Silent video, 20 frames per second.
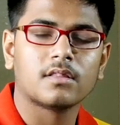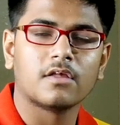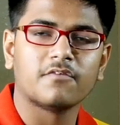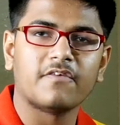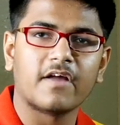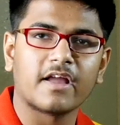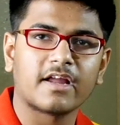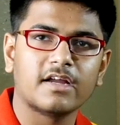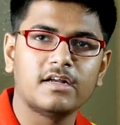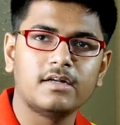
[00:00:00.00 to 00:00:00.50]
The
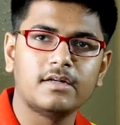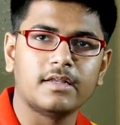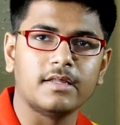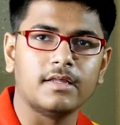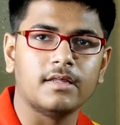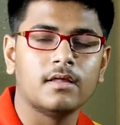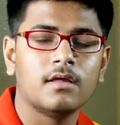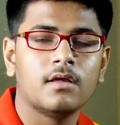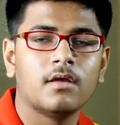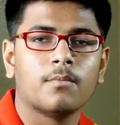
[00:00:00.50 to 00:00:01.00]

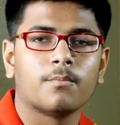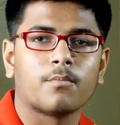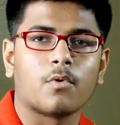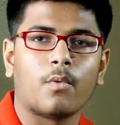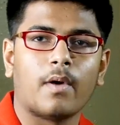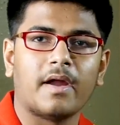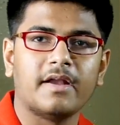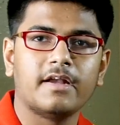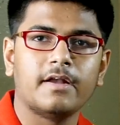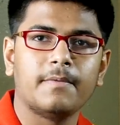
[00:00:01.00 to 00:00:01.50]
faculty
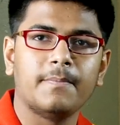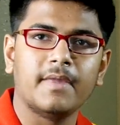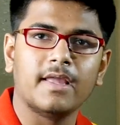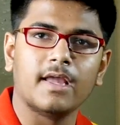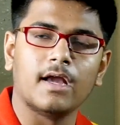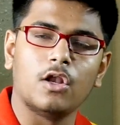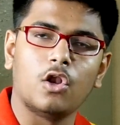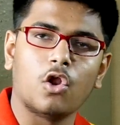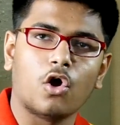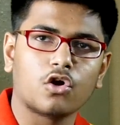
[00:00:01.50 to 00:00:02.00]
provided me
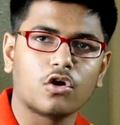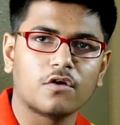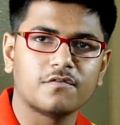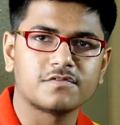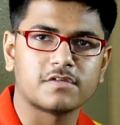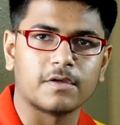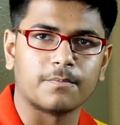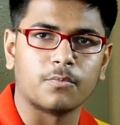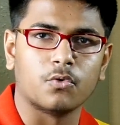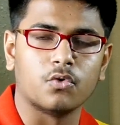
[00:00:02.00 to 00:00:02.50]
a lot of
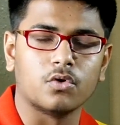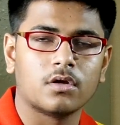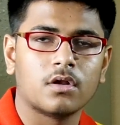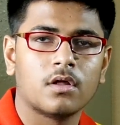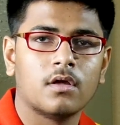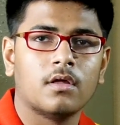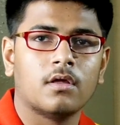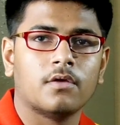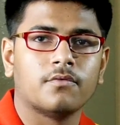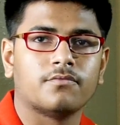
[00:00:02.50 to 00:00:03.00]
support
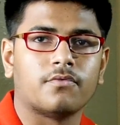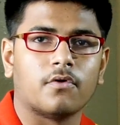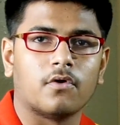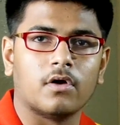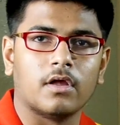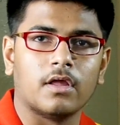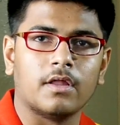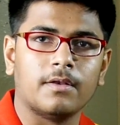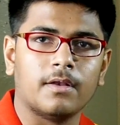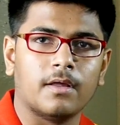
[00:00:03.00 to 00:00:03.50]

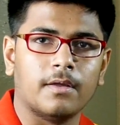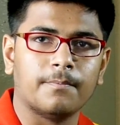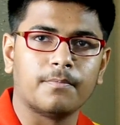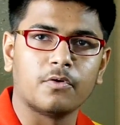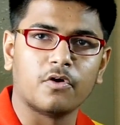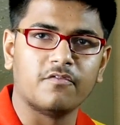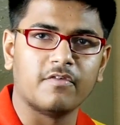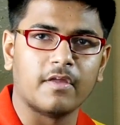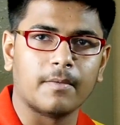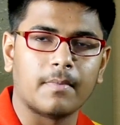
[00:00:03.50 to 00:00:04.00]
for in
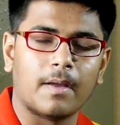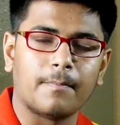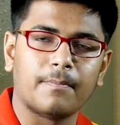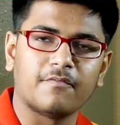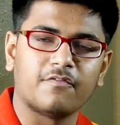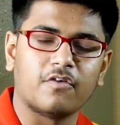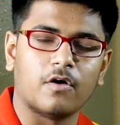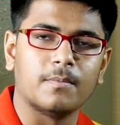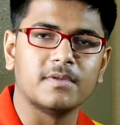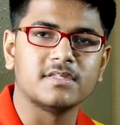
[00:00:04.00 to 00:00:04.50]
improving my
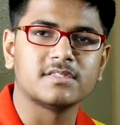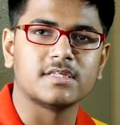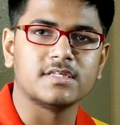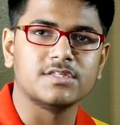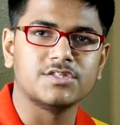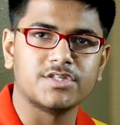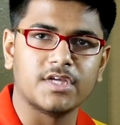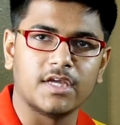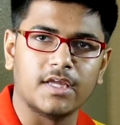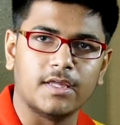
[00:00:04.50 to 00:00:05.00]
performance
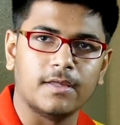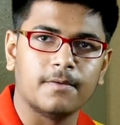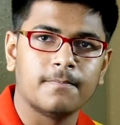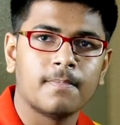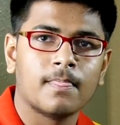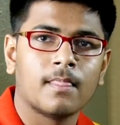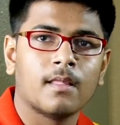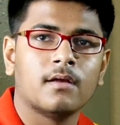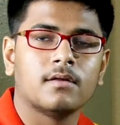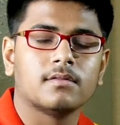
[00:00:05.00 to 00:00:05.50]
in JEE.
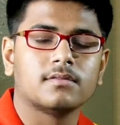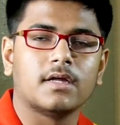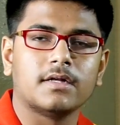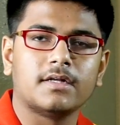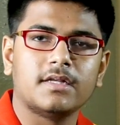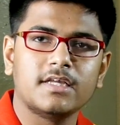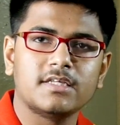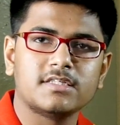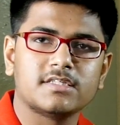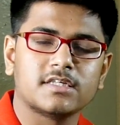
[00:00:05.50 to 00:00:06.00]
The
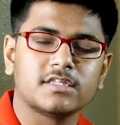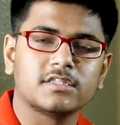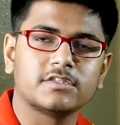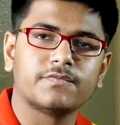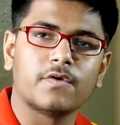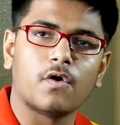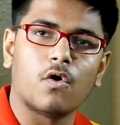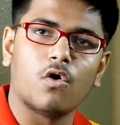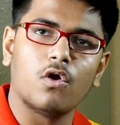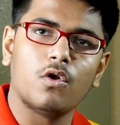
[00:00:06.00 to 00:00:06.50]
teachers
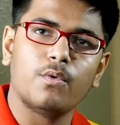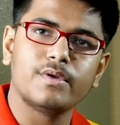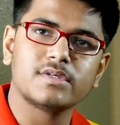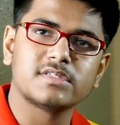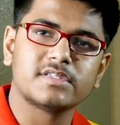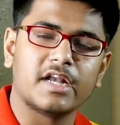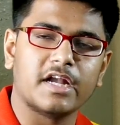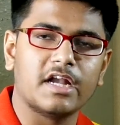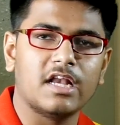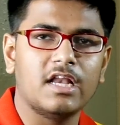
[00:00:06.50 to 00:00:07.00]
were
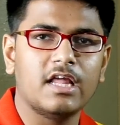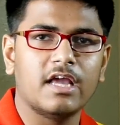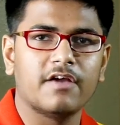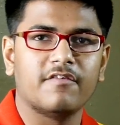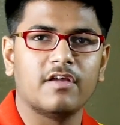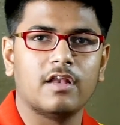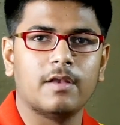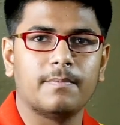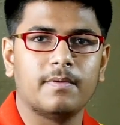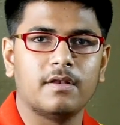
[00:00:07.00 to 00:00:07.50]
always readily
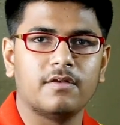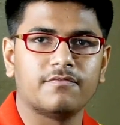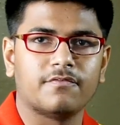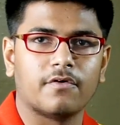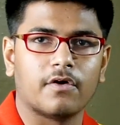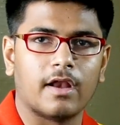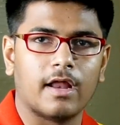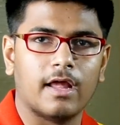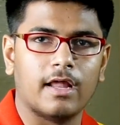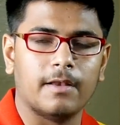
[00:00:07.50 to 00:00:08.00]
available
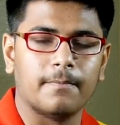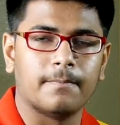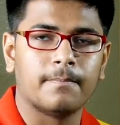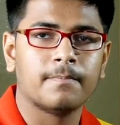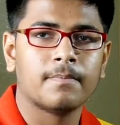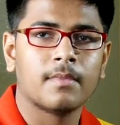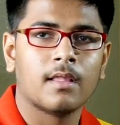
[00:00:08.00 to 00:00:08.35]
for help.